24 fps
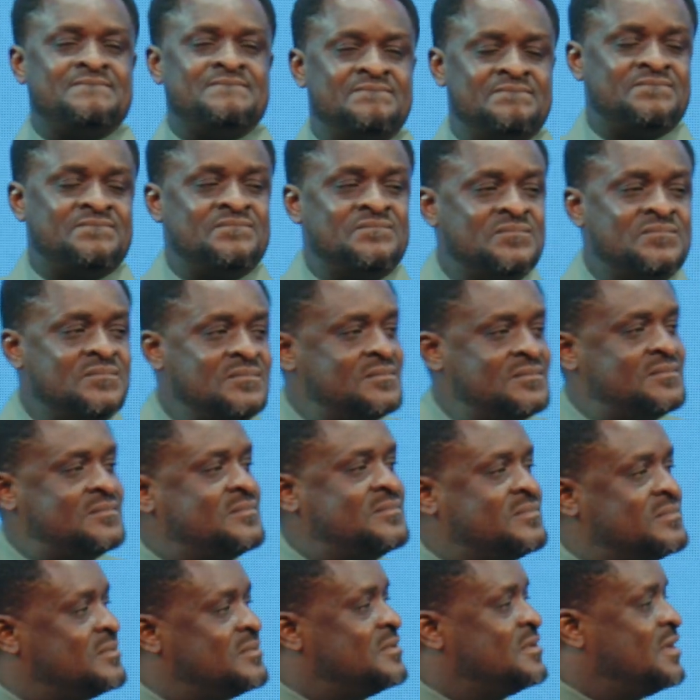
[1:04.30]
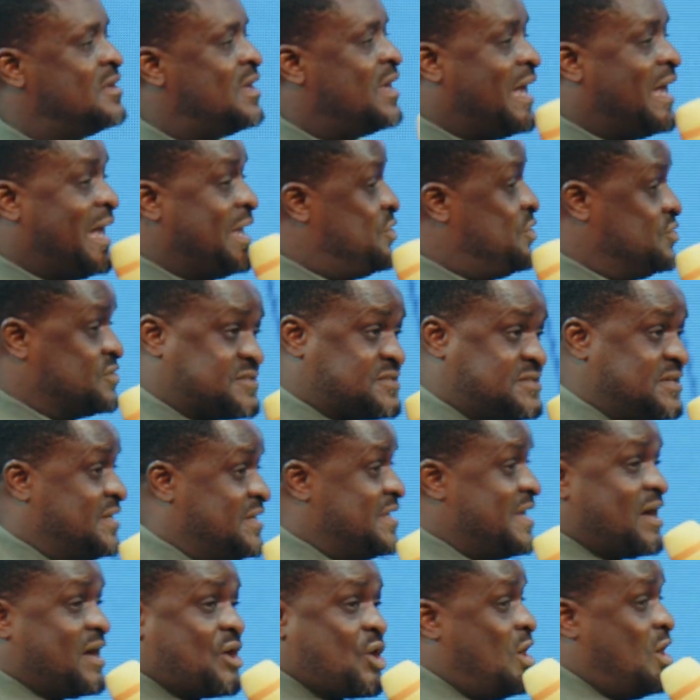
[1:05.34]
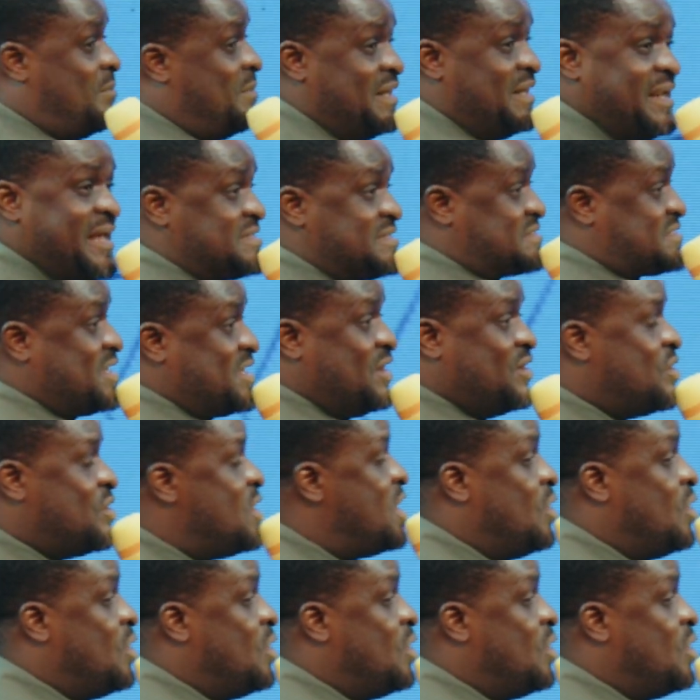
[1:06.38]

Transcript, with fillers: dry. Are you still here? Come on, let's go.